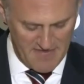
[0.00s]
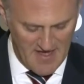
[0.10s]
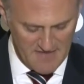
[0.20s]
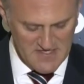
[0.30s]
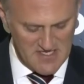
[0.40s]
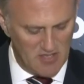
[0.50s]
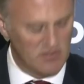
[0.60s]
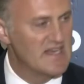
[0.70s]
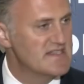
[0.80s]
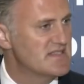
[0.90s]
the
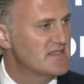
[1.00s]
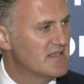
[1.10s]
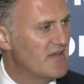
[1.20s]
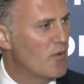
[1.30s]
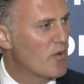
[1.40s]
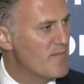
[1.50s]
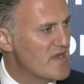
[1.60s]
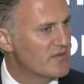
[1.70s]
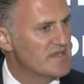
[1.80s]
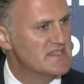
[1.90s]
FTO list if it were
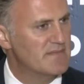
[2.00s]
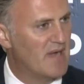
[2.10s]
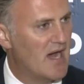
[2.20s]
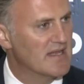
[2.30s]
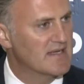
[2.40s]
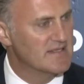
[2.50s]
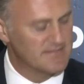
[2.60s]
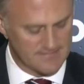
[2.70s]
merely symbolic?